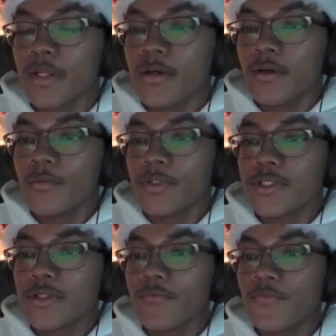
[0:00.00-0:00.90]
Which of
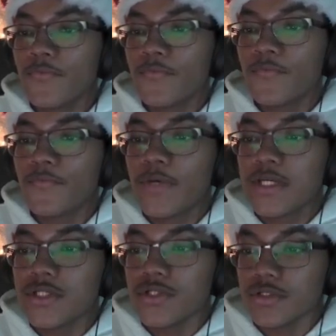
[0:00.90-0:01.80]
the
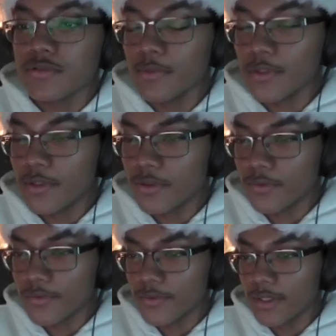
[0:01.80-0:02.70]
figures below
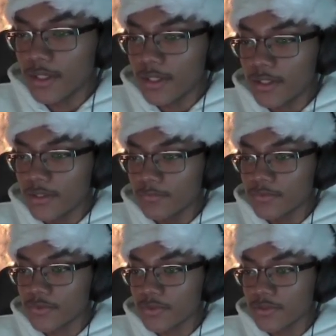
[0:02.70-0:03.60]
the line of
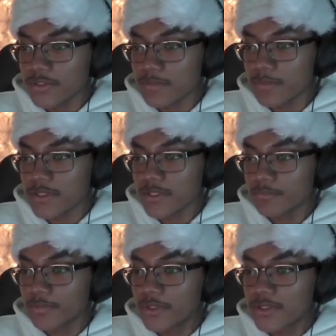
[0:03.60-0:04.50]
drawings best
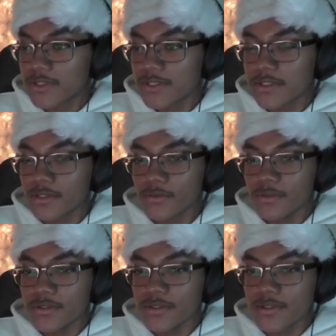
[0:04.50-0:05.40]
completes the
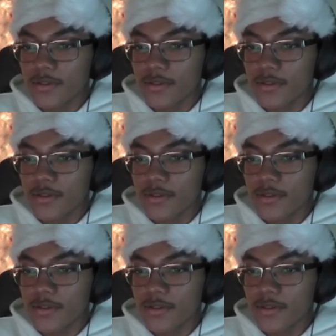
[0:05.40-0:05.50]
series?